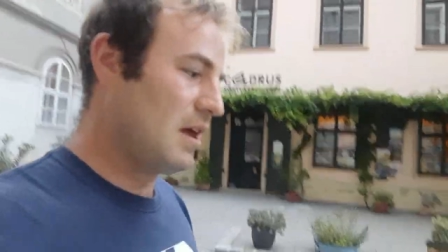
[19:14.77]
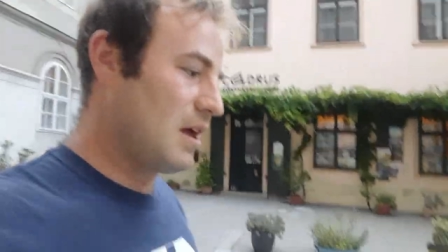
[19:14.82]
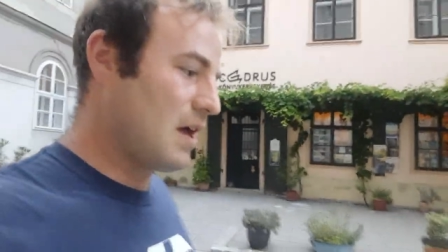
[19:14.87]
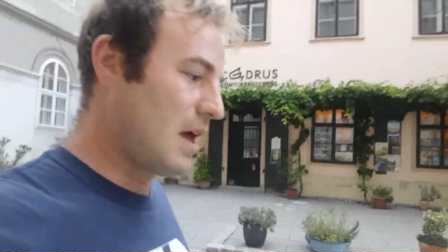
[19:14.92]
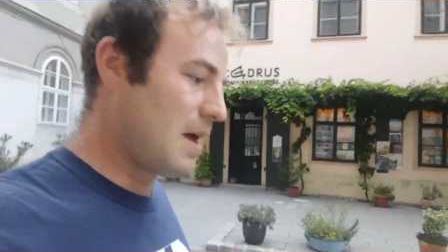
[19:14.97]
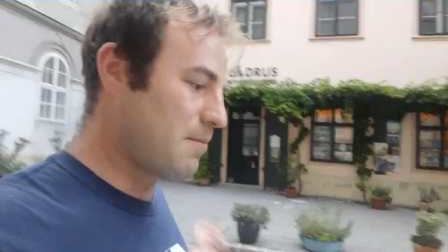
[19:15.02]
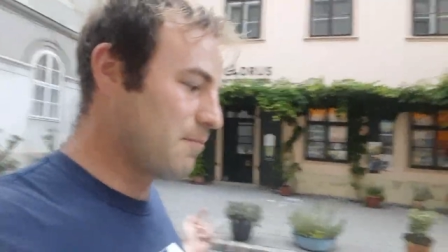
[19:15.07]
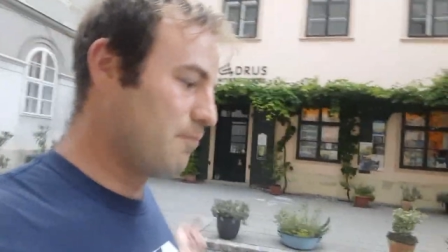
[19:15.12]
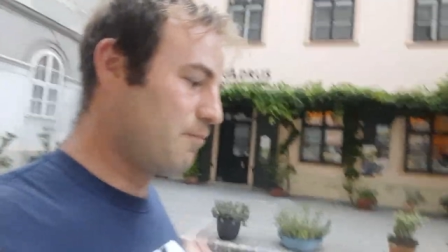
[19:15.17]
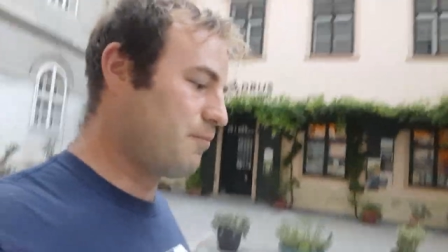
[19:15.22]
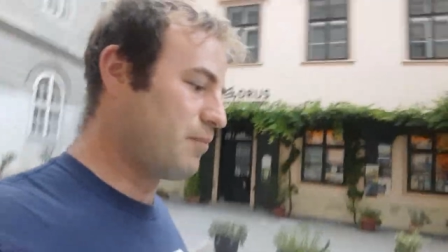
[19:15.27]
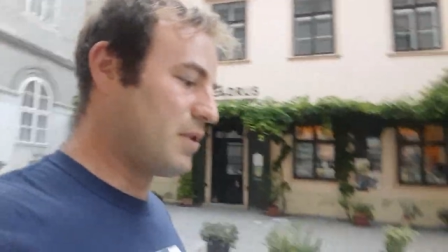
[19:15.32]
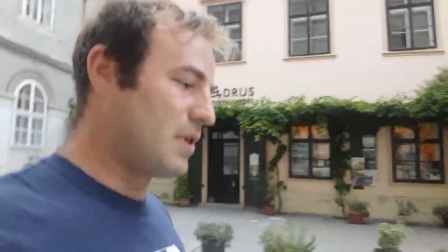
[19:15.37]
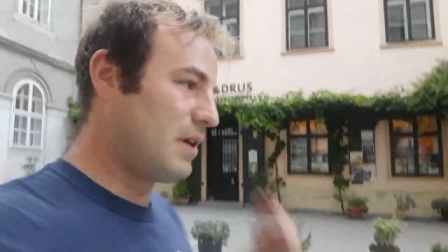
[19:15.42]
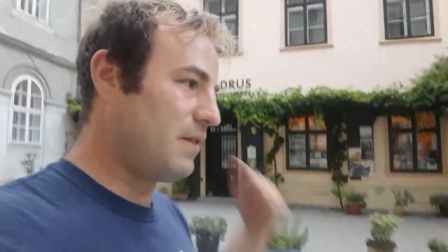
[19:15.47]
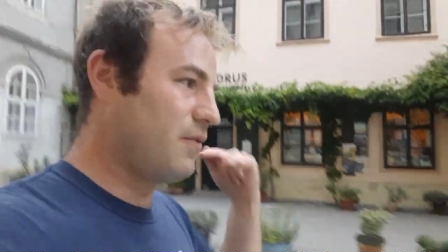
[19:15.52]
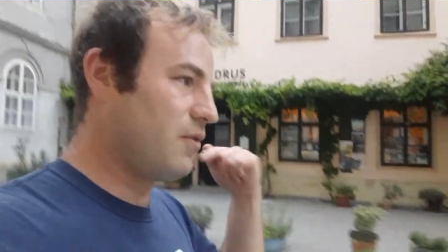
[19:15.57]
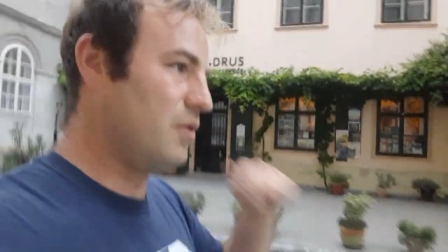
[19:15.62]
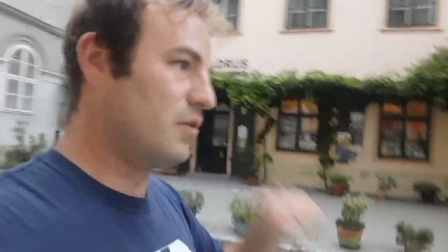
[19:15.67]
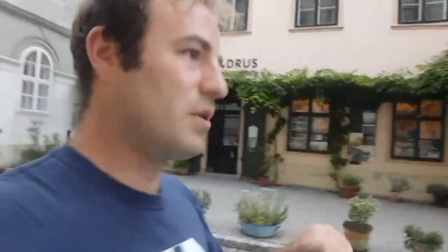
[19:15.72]
But
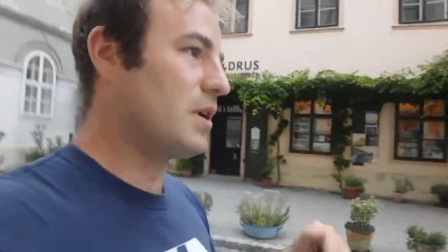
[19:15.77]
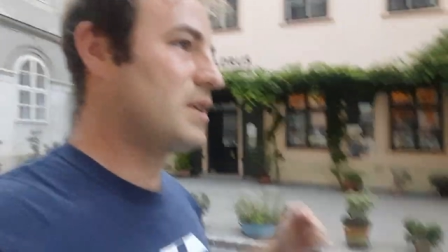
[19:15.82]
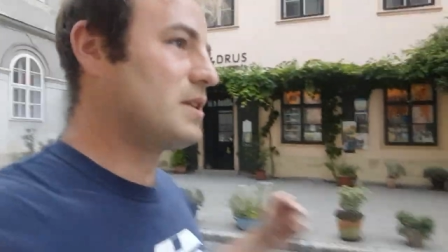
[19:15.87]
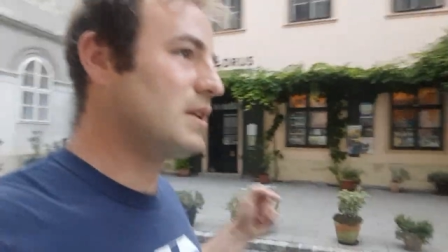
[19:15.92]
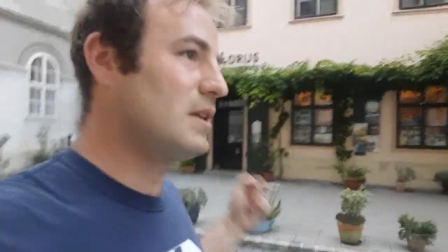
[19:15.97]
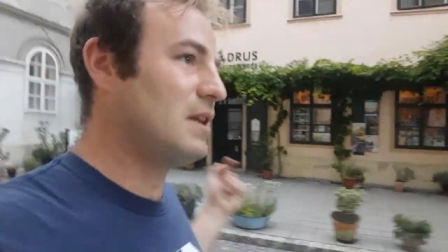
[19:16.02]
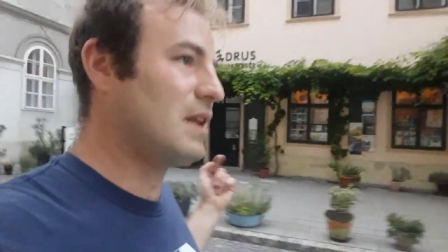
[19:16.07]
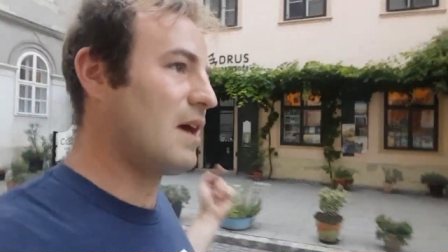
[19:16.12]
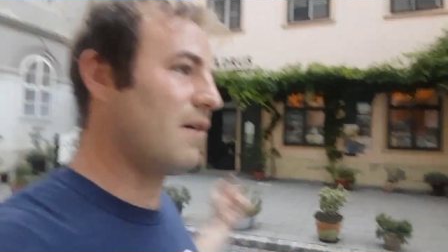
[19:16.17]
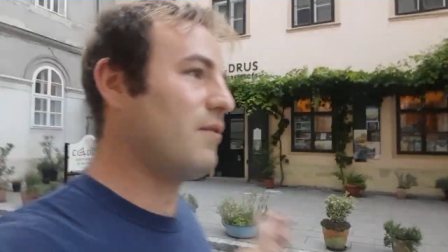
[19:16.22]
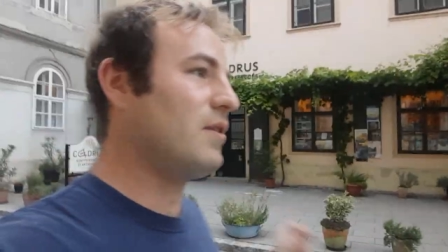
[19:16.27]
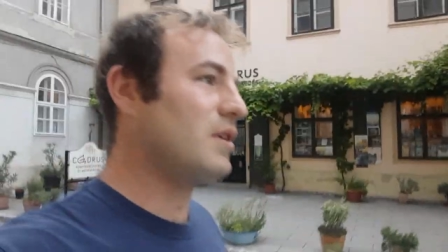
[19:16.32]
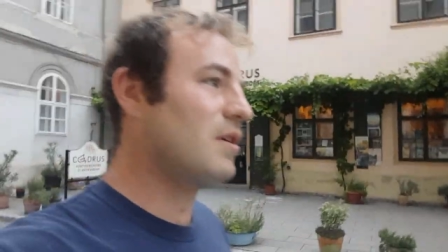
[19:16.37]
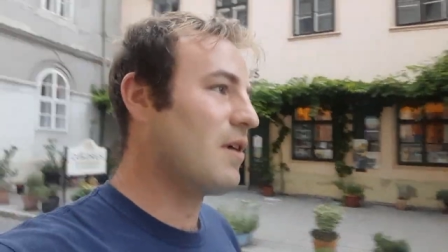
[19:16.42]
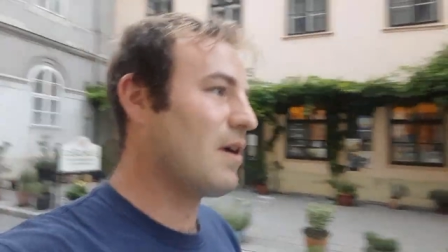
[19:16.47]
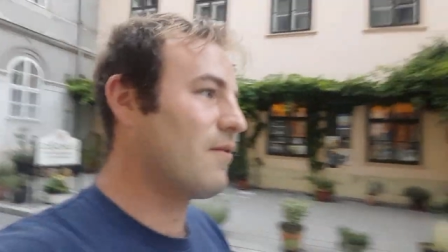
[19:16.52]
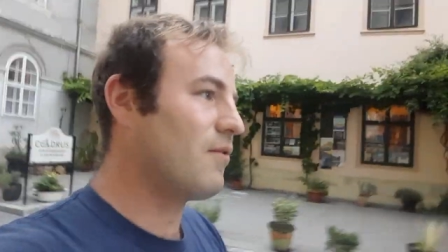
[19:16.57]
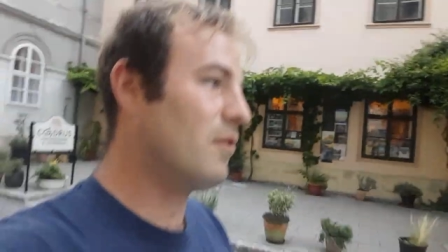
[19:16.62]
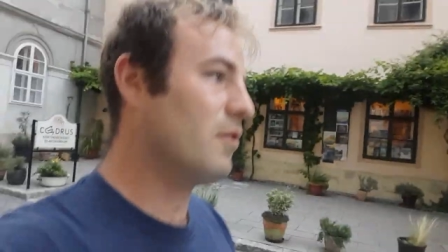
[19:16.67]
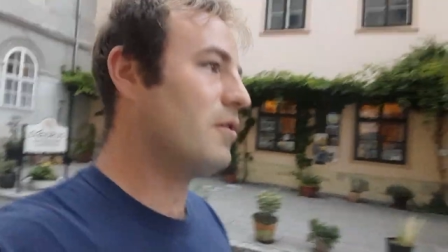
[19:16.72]
if you're interested in that video,
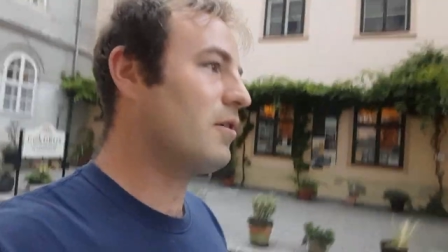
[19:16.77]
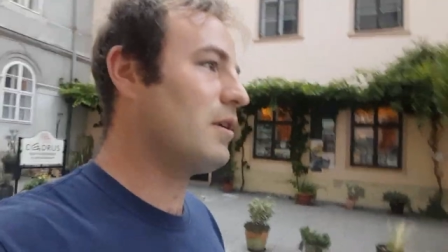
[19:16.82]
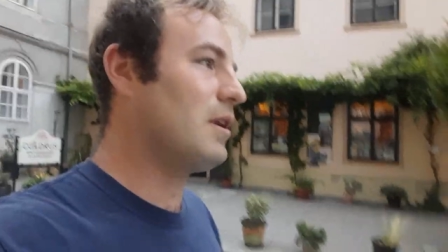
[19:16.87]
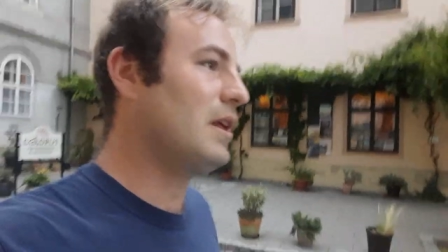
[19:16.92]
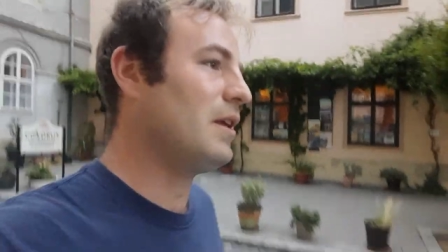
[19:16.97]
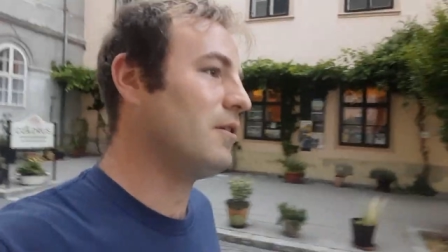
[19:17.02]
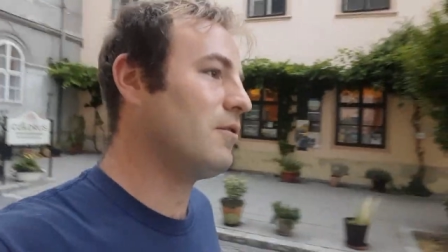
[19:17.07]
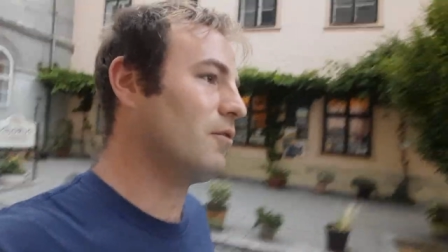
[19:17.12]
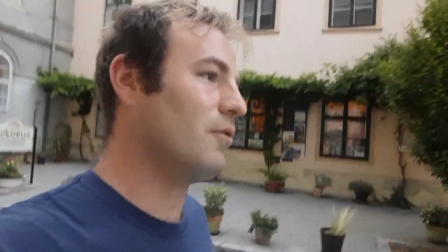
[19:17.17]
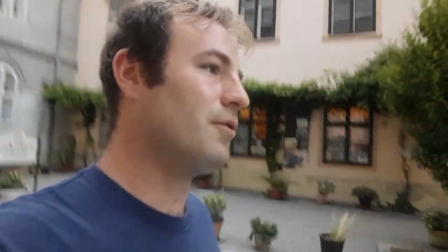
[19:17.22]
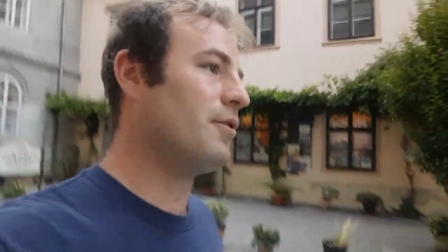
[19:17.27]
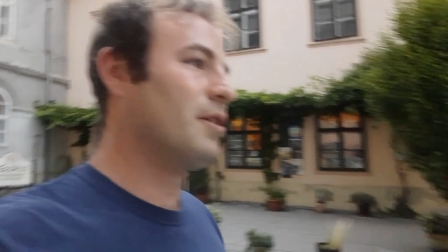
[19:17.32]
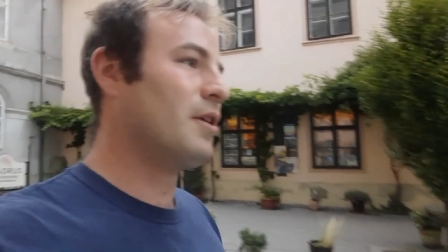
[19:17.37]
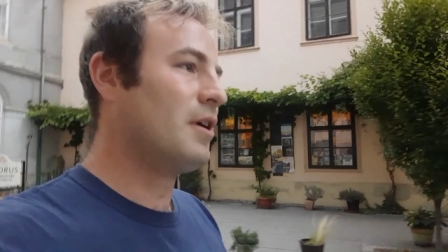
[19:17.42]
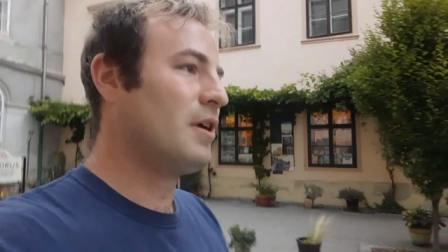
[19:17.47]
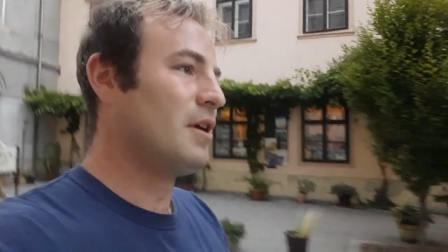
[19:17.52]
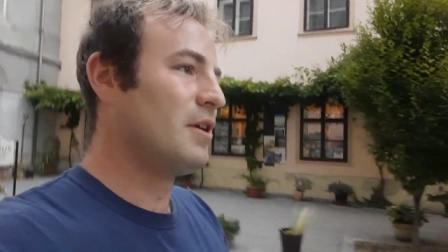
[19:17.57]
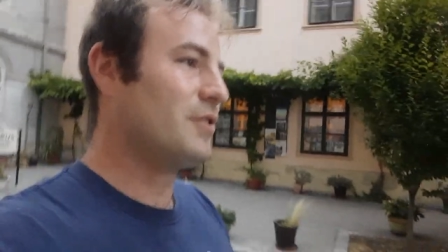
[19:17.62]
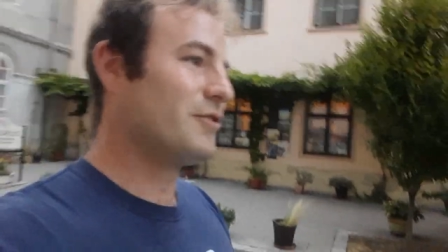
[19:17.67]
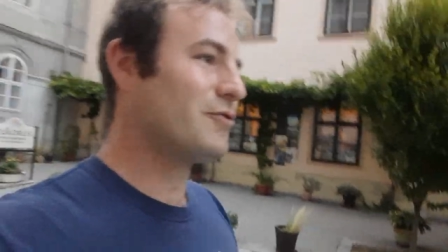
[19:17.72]
have a look at link on
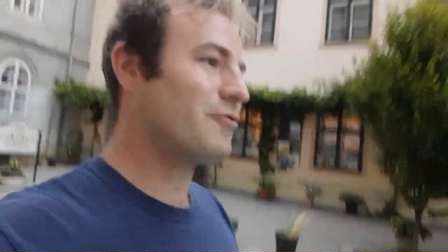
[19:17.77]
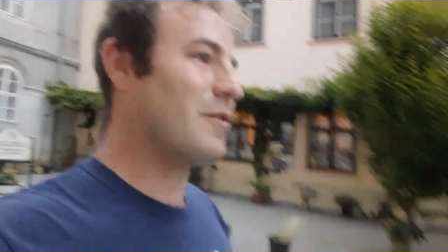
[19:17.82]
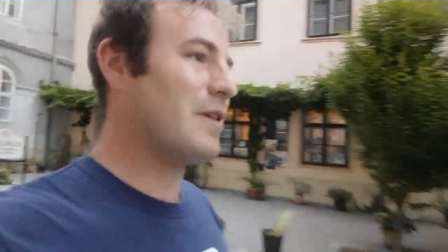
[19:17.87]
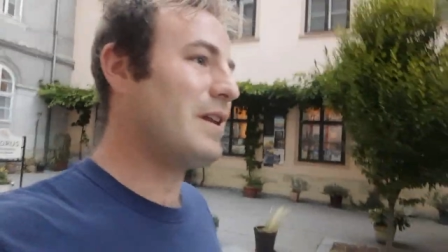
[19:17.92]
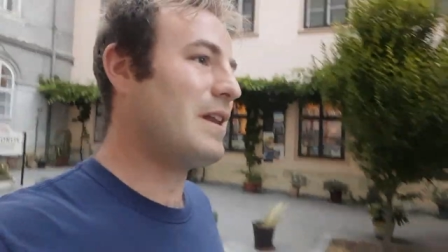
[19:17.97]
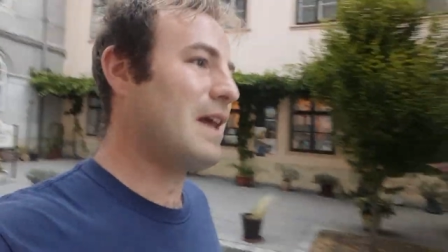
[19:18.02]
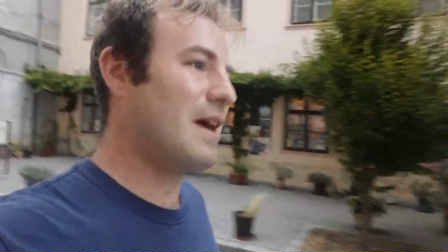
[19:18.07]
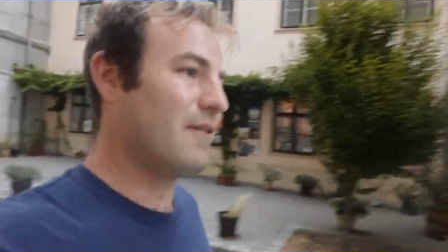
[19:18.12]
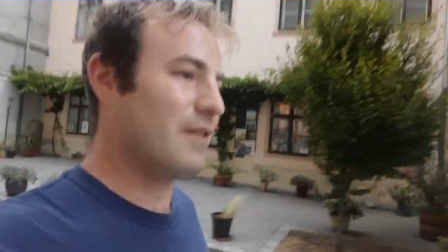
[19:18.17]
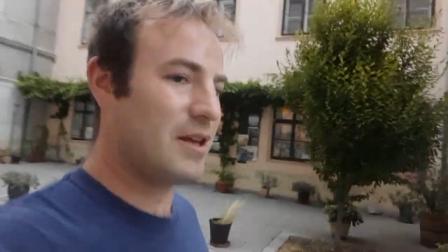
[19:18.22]
screen now.